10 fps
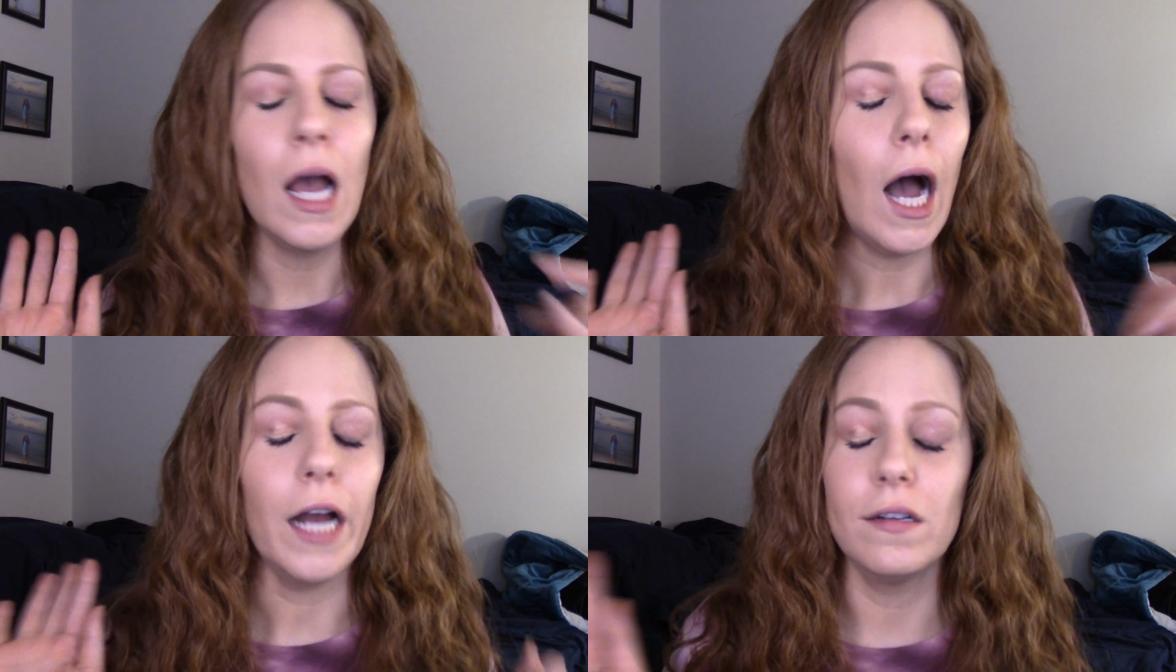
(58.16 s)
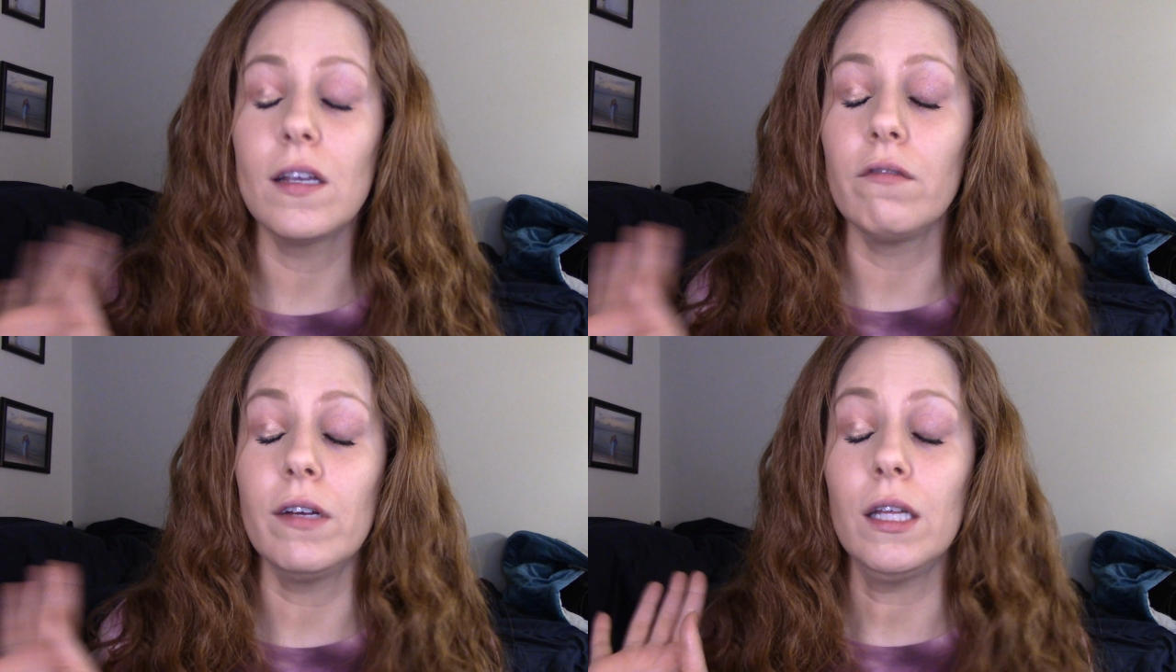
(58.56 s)
I just
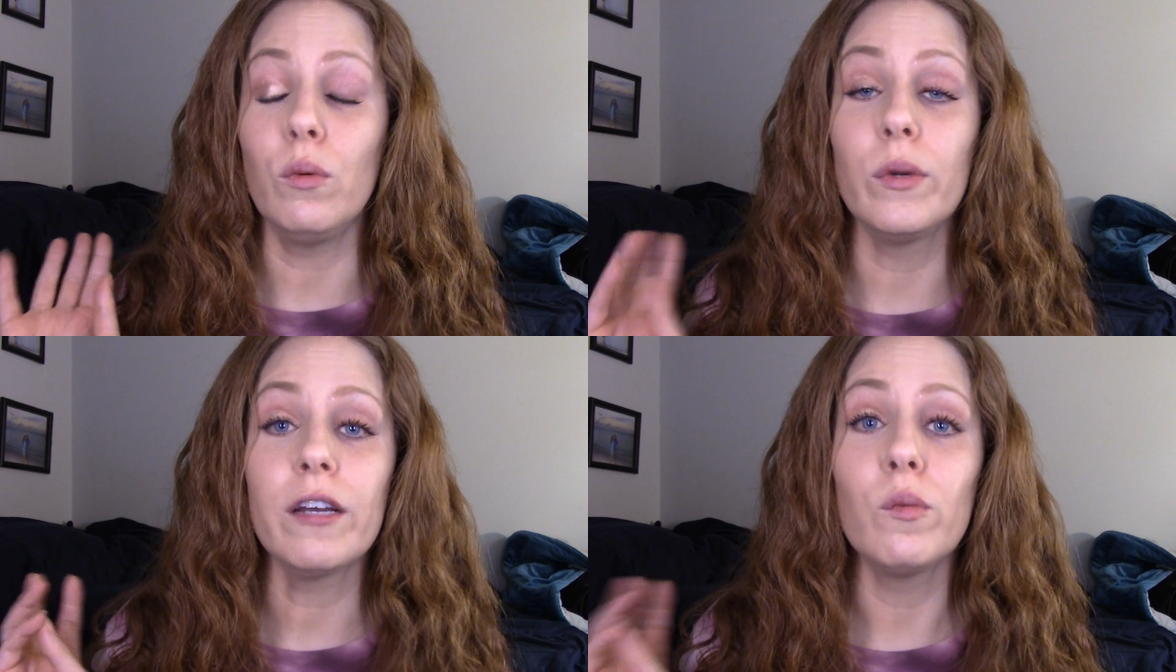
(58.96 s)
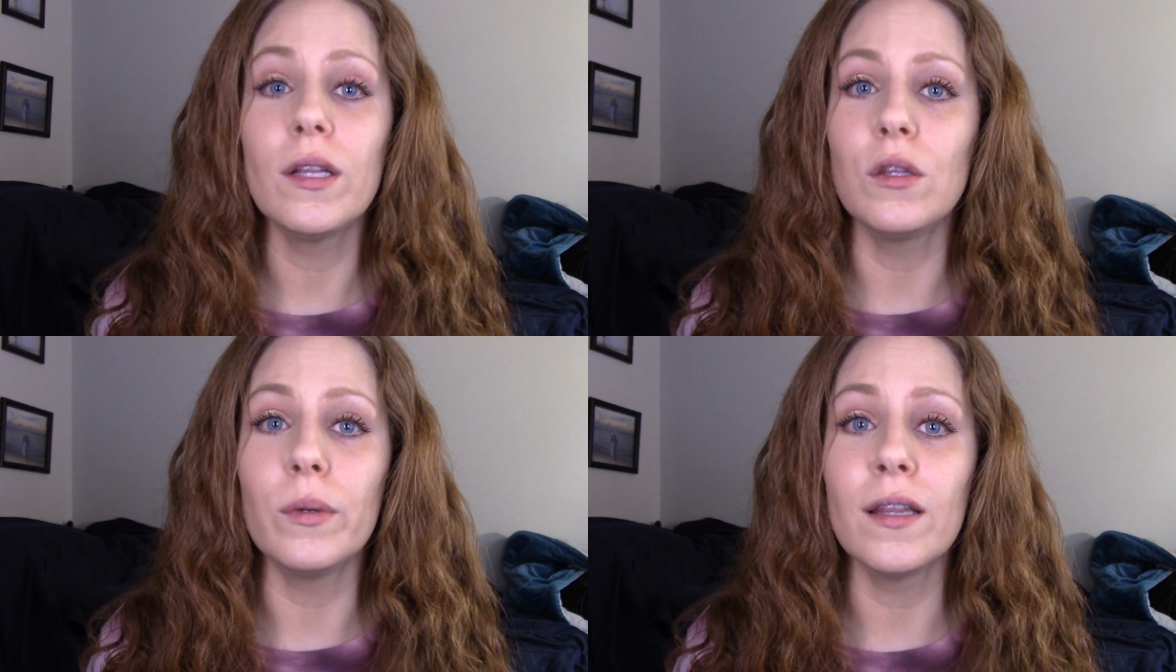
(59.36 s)
get really weird with
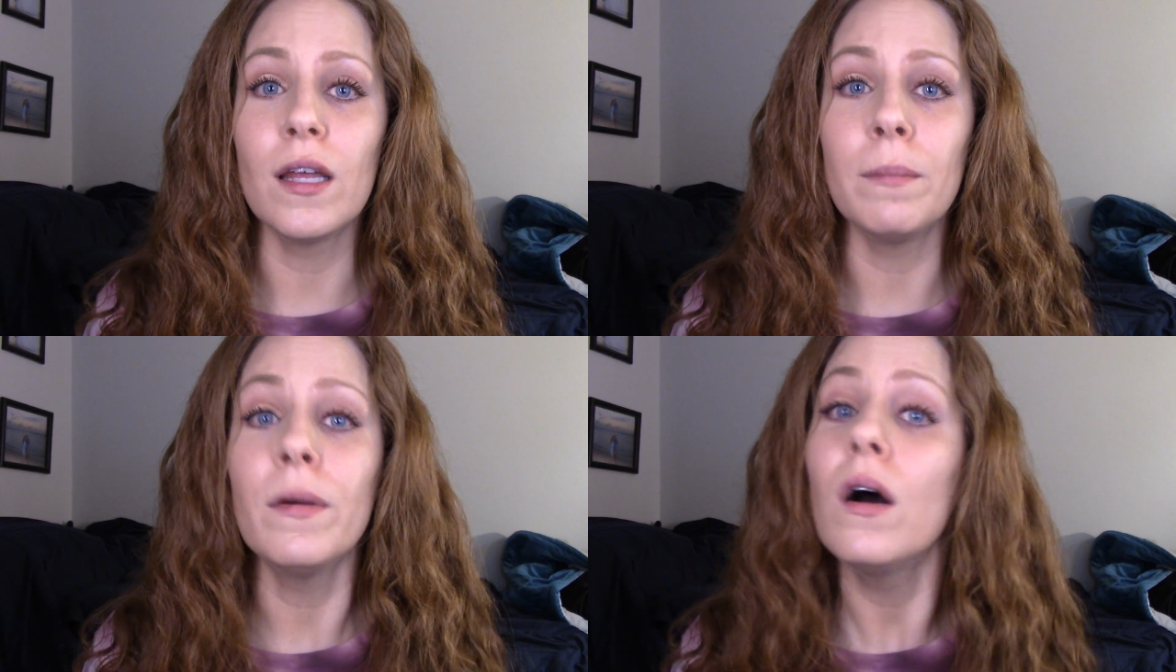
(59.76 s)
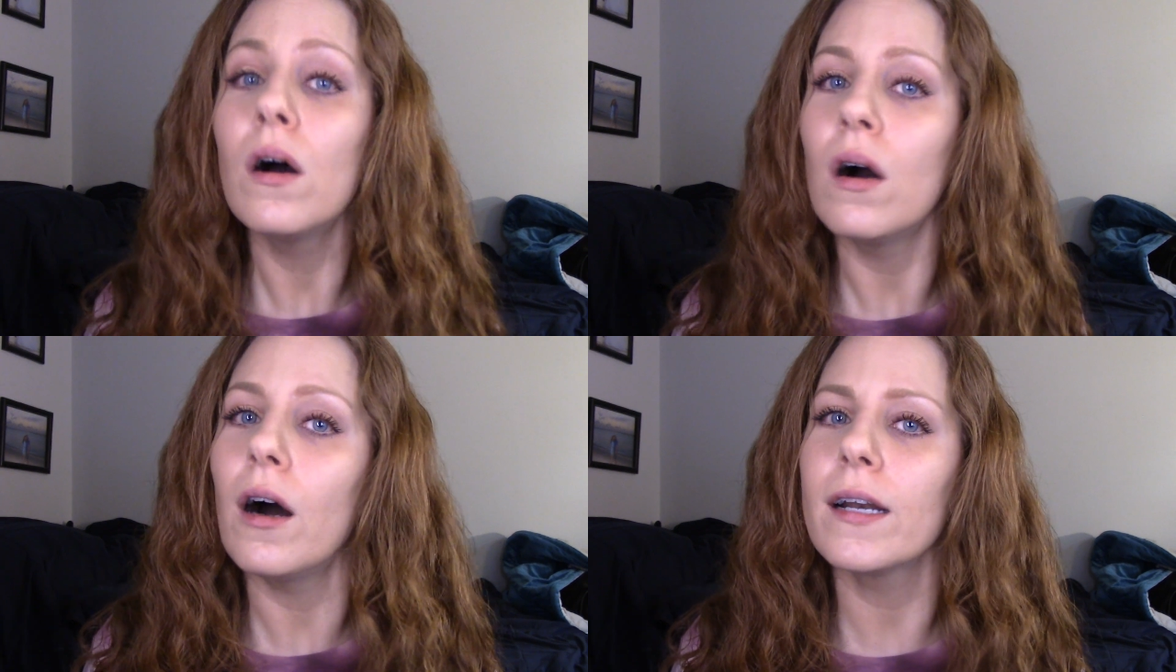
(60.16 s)
doing them
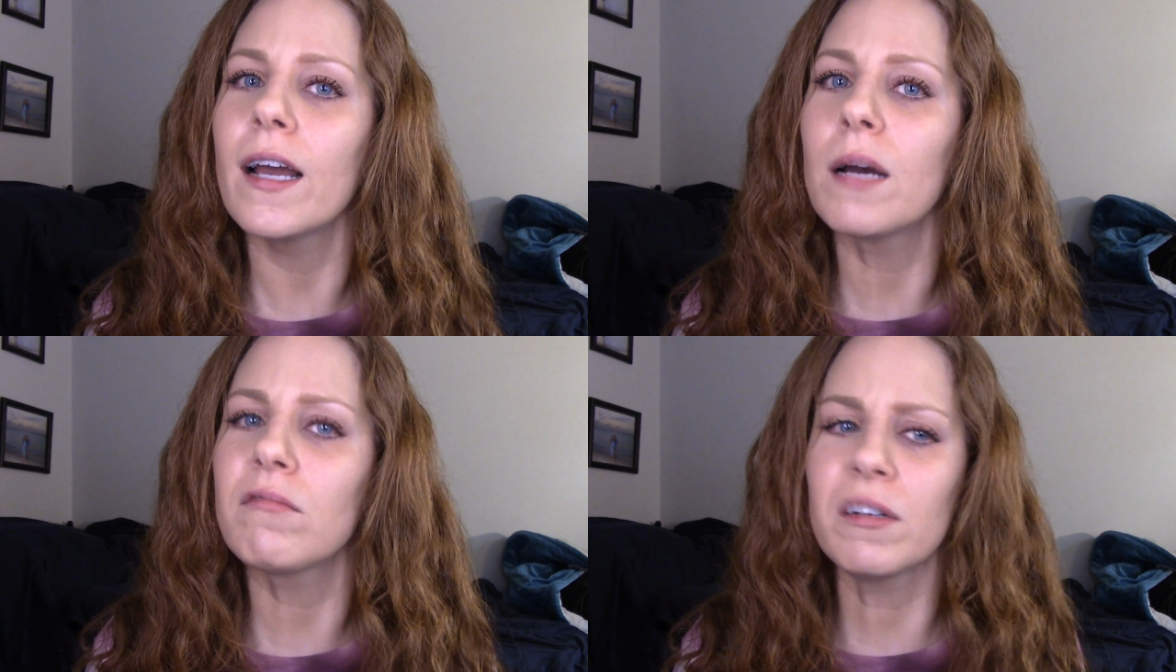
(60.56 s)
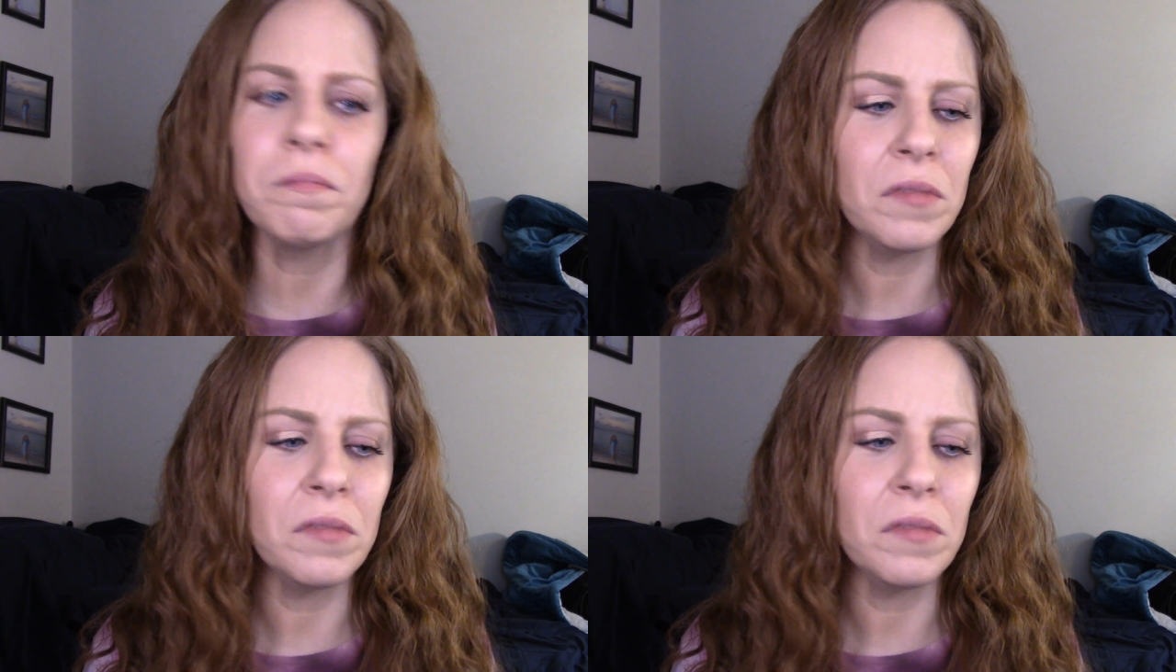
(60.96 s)
on camera.